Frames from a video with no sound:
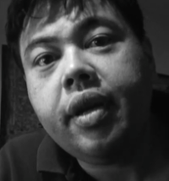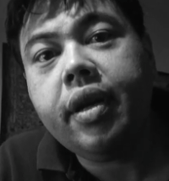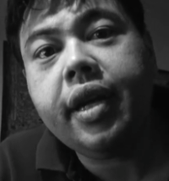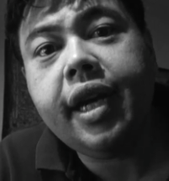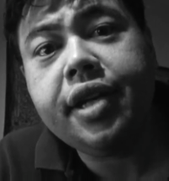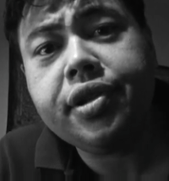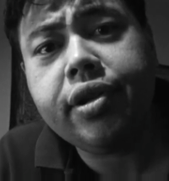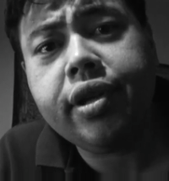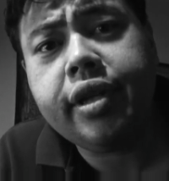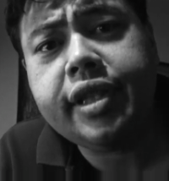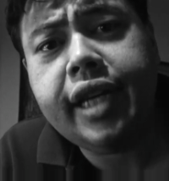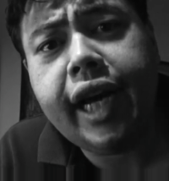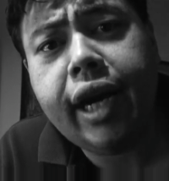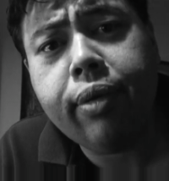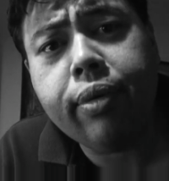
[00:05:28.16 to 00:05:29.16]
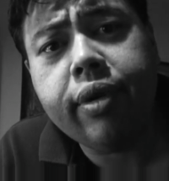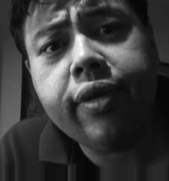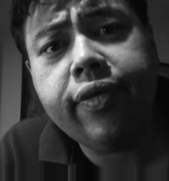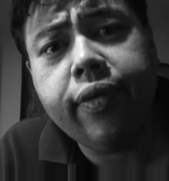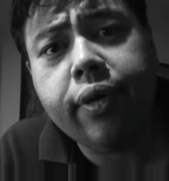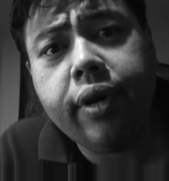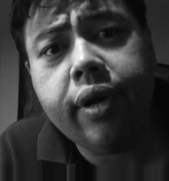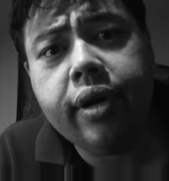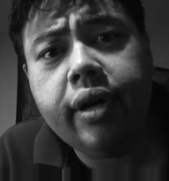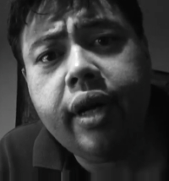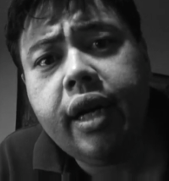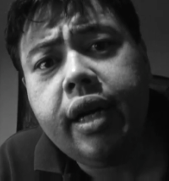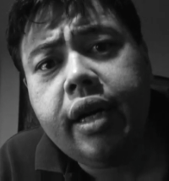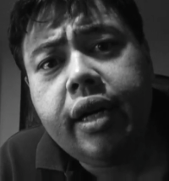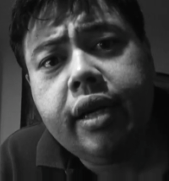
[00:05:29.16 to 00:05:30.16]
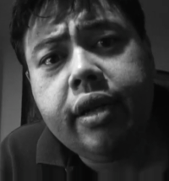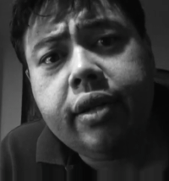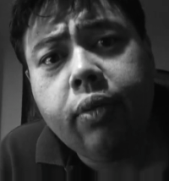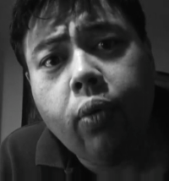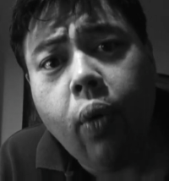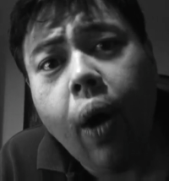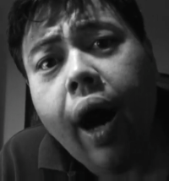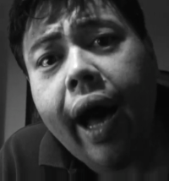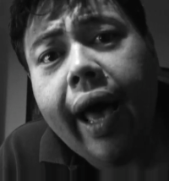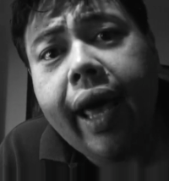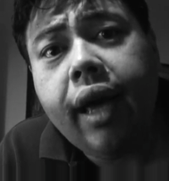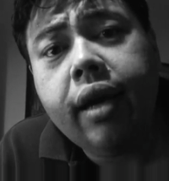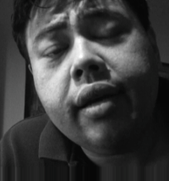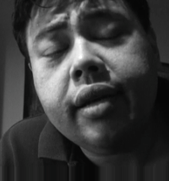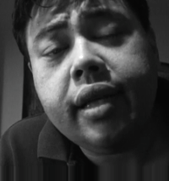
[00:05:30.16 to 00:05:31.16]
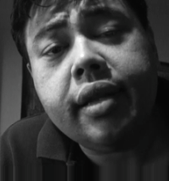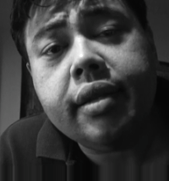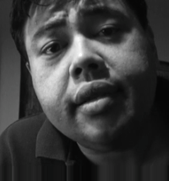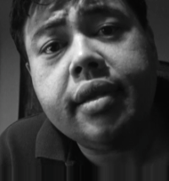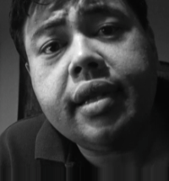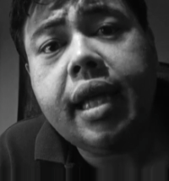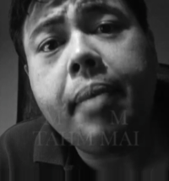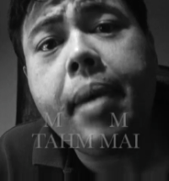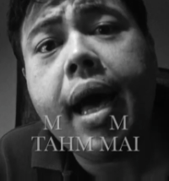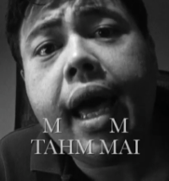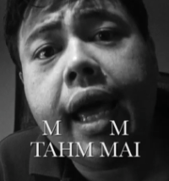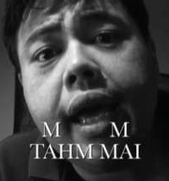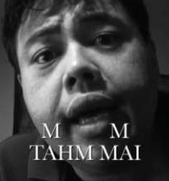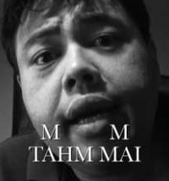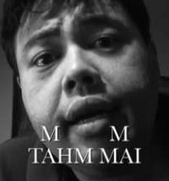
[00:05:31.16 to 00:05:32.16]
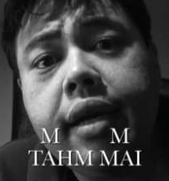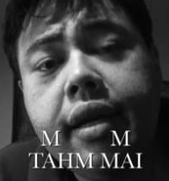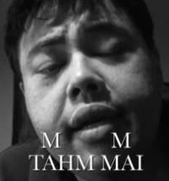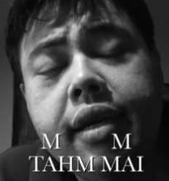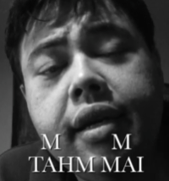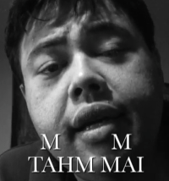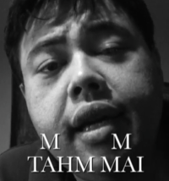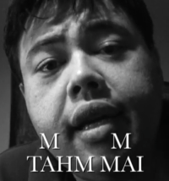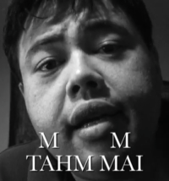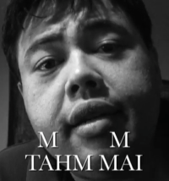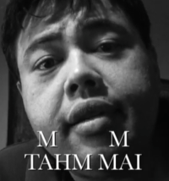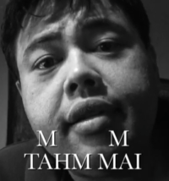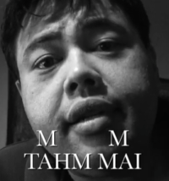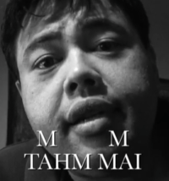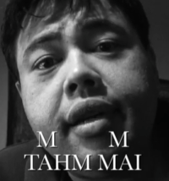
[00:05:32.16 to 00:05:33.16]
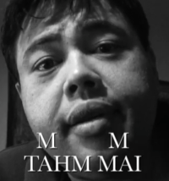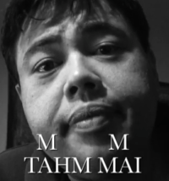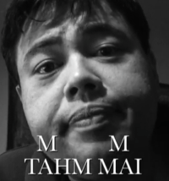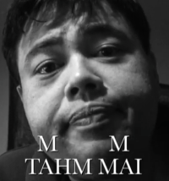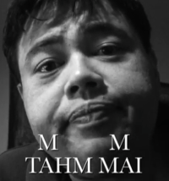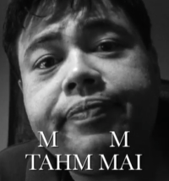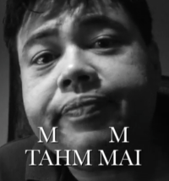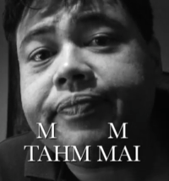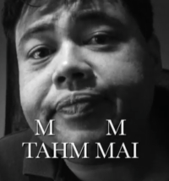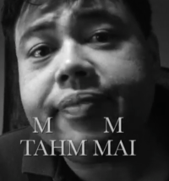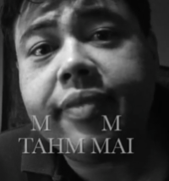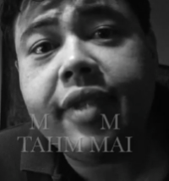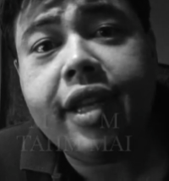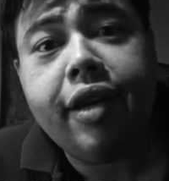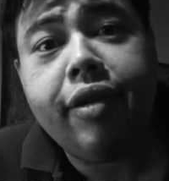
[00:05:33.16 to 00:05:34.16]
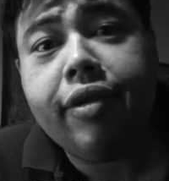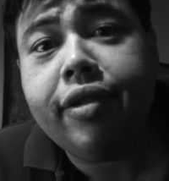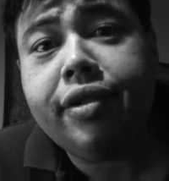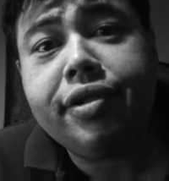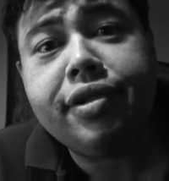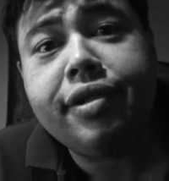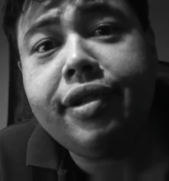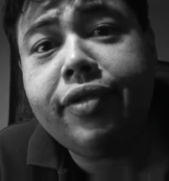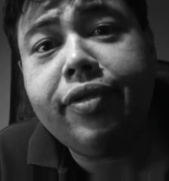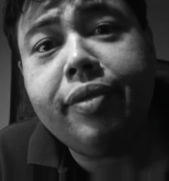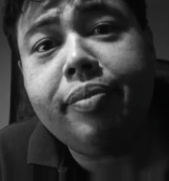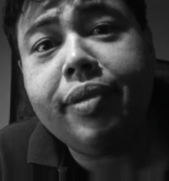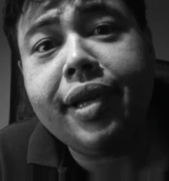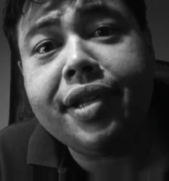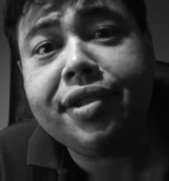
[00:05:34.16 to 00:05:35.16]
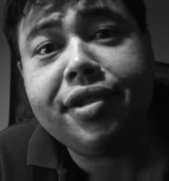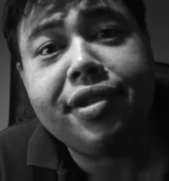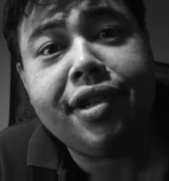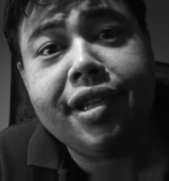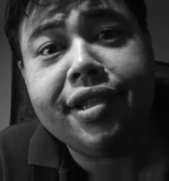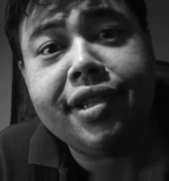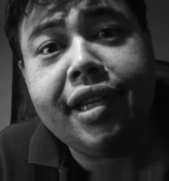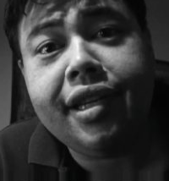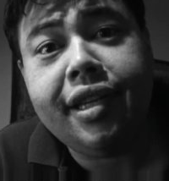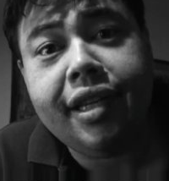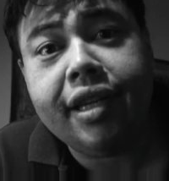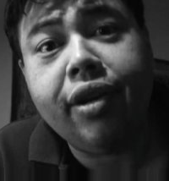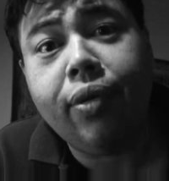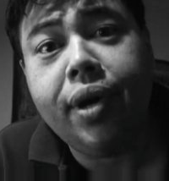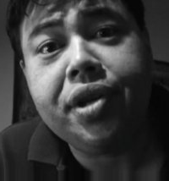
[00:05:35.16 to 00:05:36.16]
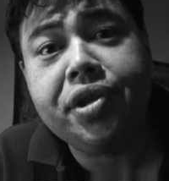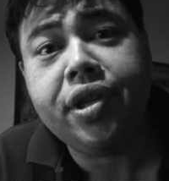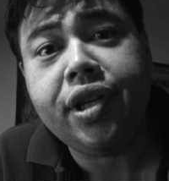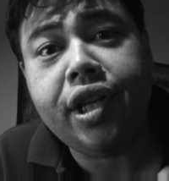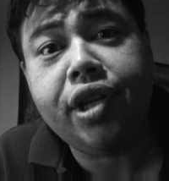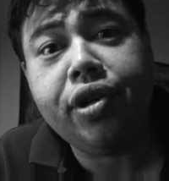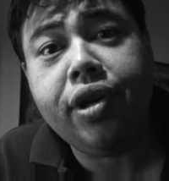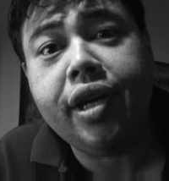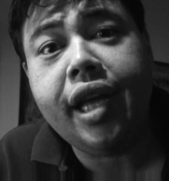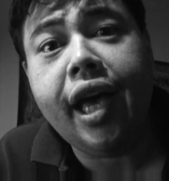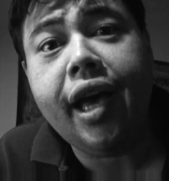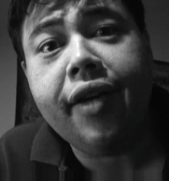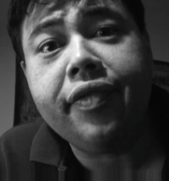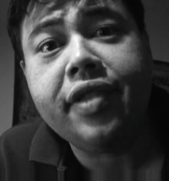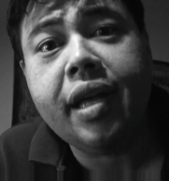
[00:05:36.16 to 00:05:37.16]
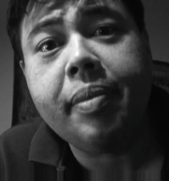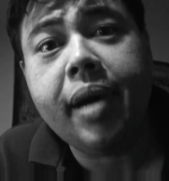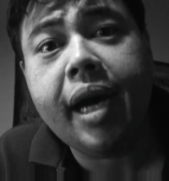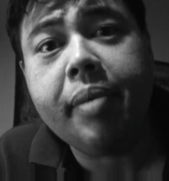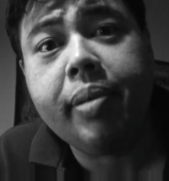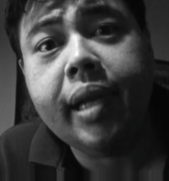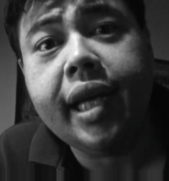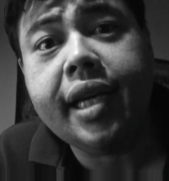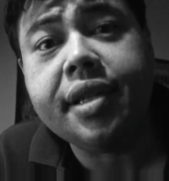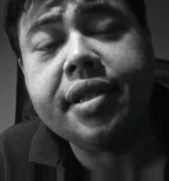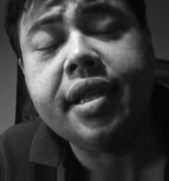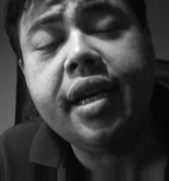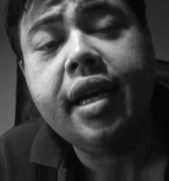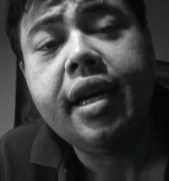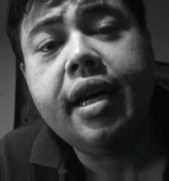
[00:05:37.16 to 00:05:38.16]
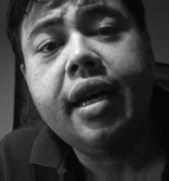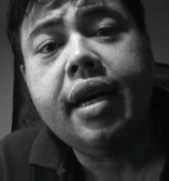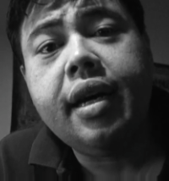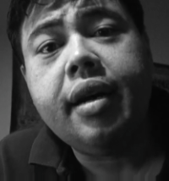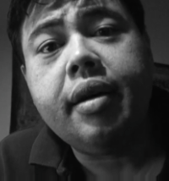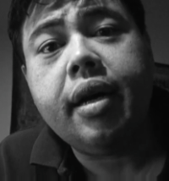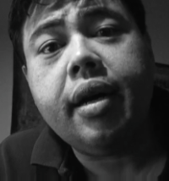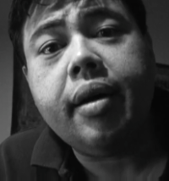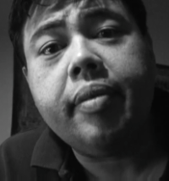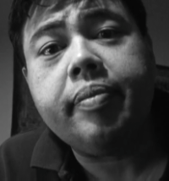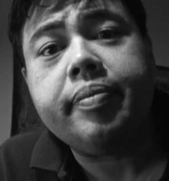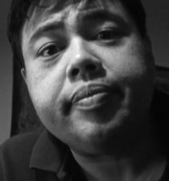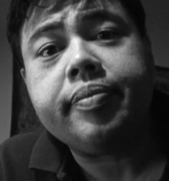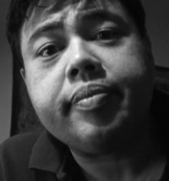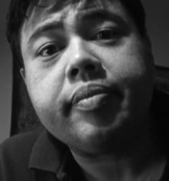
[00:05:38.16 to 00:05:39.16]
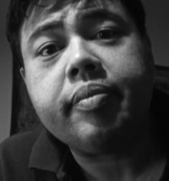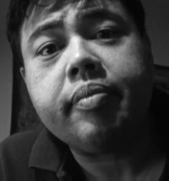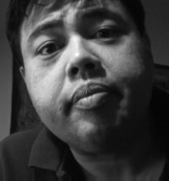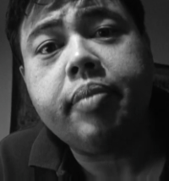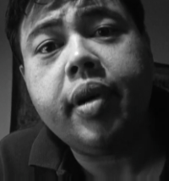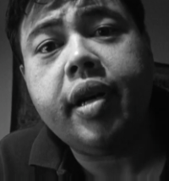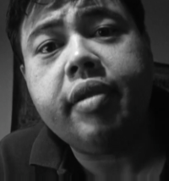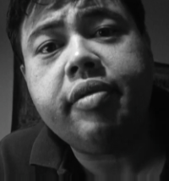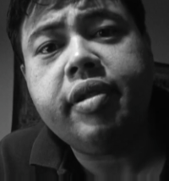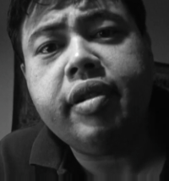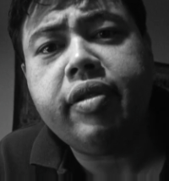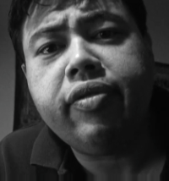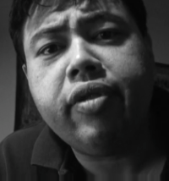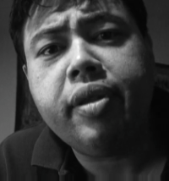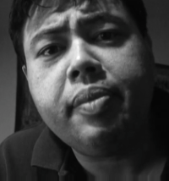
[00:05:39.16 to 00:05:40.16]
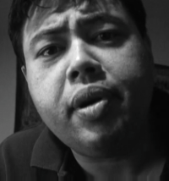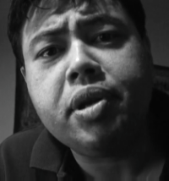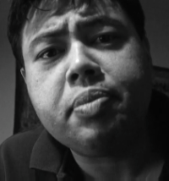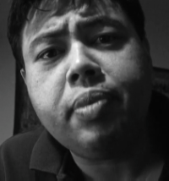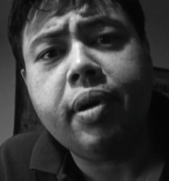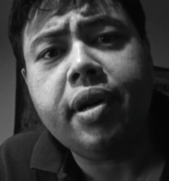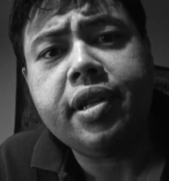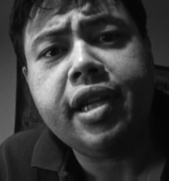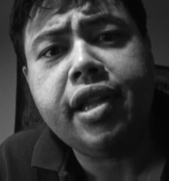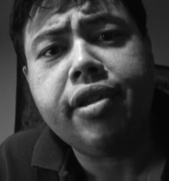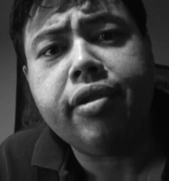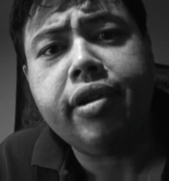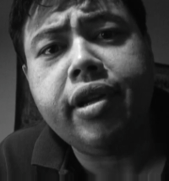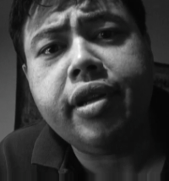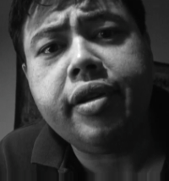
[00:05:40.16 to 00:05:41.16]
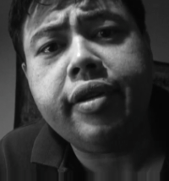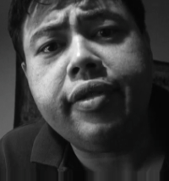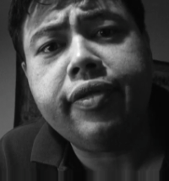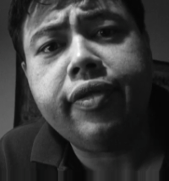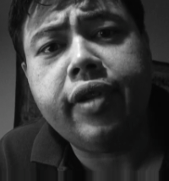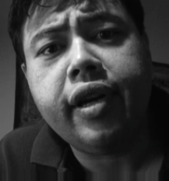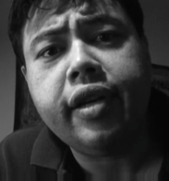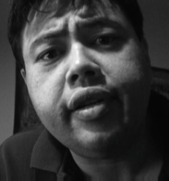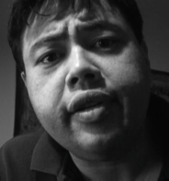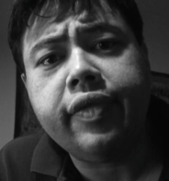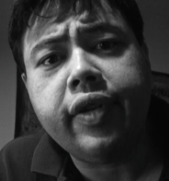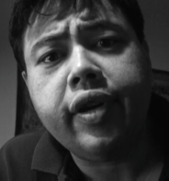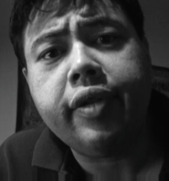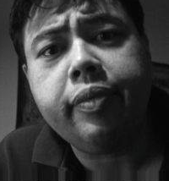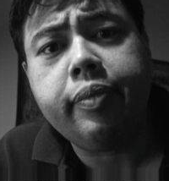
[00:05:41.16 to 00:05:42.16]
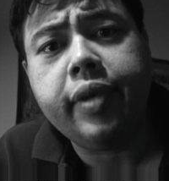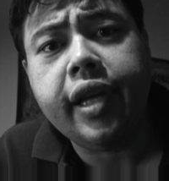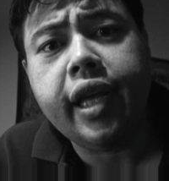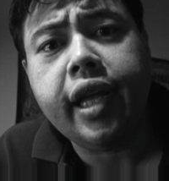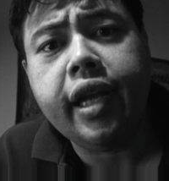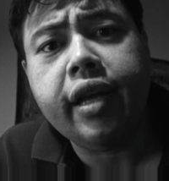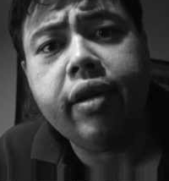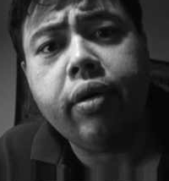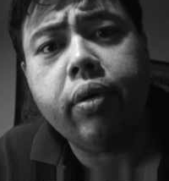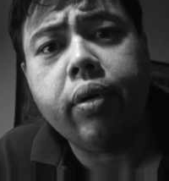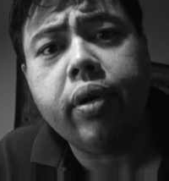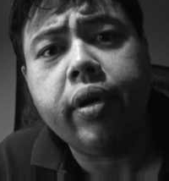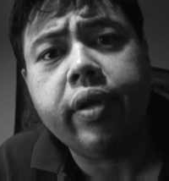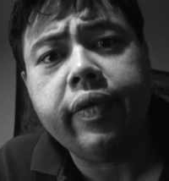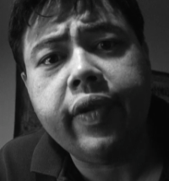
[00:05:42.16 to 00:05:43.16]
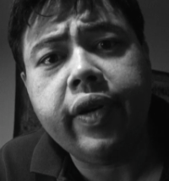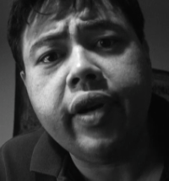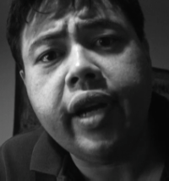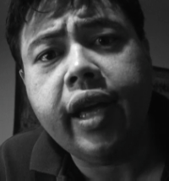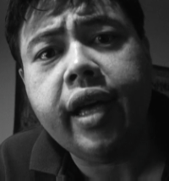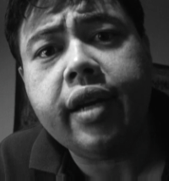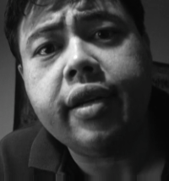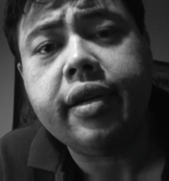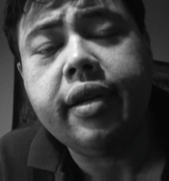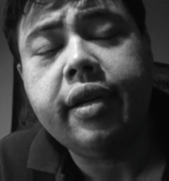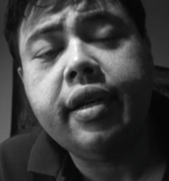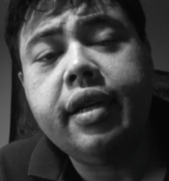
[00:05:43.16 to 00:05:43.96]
Okay, so the Thai word for why is tamai, and there's different places in a question that you can have tamai placed. But for the most part, either in the front, the very beginning, or the very end.